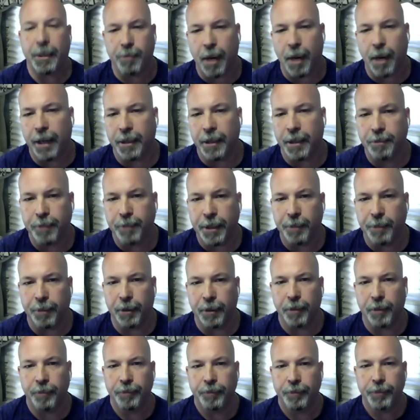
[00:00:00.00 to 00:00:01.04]
minded
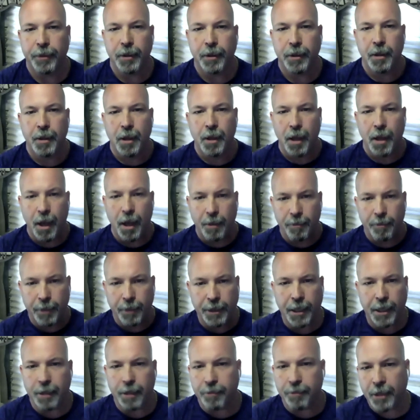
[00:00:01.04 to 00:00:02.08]
people. But
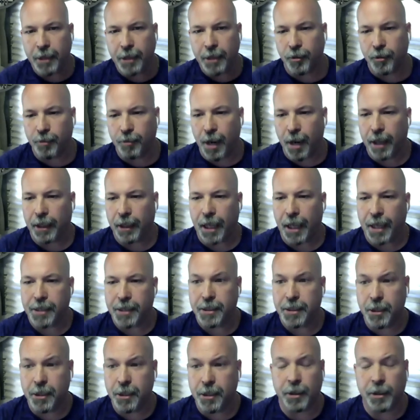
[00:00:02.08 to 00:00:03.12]
then a mentor of mine
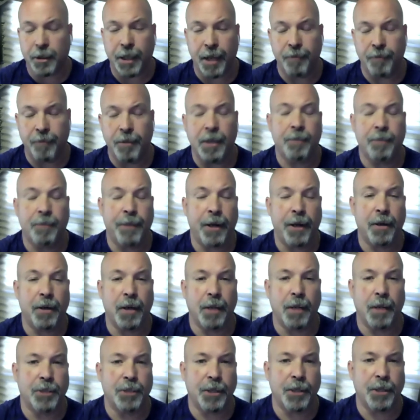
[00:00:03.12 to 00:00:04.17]
last year gave me a
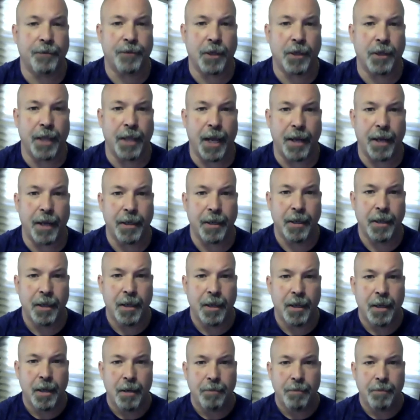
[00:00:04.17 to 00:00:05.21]
paradigm shift on that
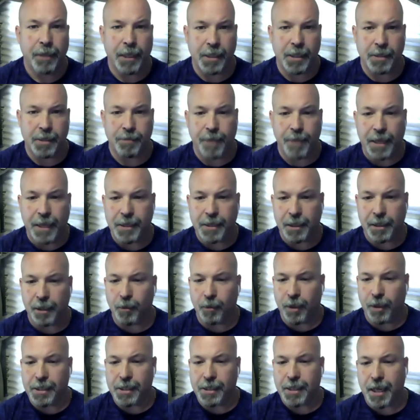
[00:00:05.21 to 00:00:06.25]
because basically
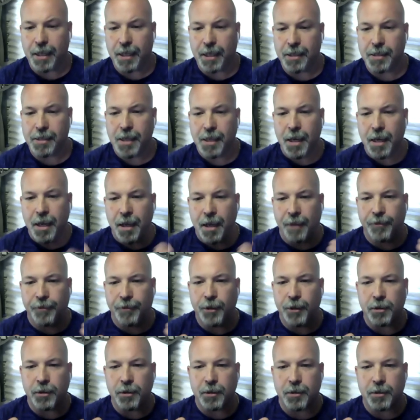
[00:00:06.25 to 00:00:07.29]
what he said is if
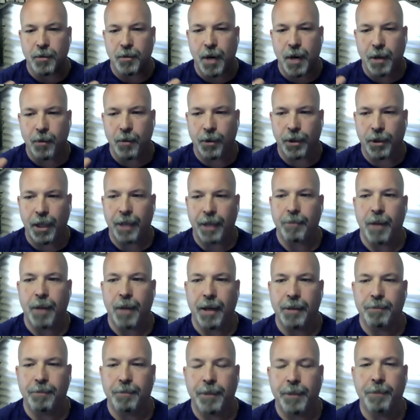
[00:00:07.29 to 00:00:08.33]
you're surrounded with like
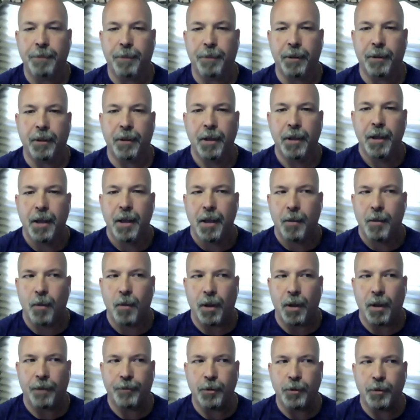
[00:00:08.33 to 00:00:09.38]
minded people, well,
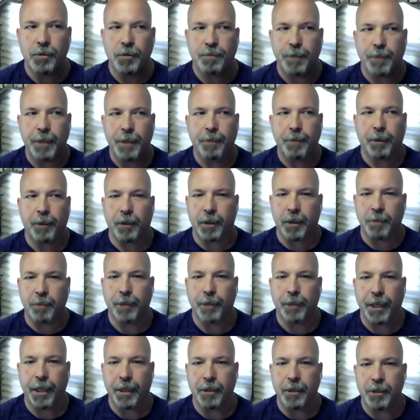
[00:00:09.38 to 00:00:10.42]
if those people are
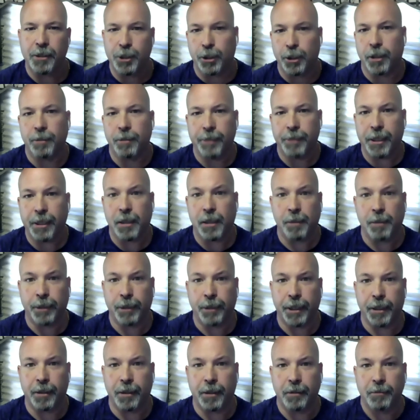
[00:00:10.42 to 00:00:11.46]
complainers, you're going to be a
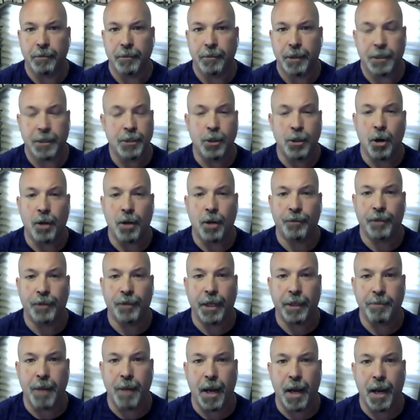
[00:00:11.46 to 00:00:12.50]
complainer because you're all
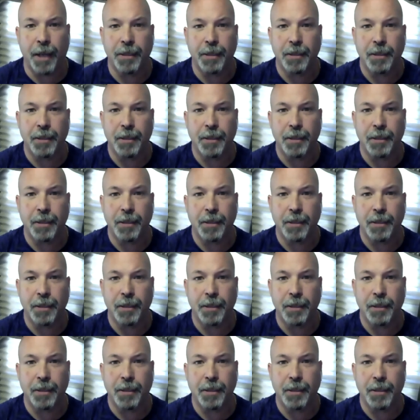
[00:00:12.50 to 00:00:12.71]
like minded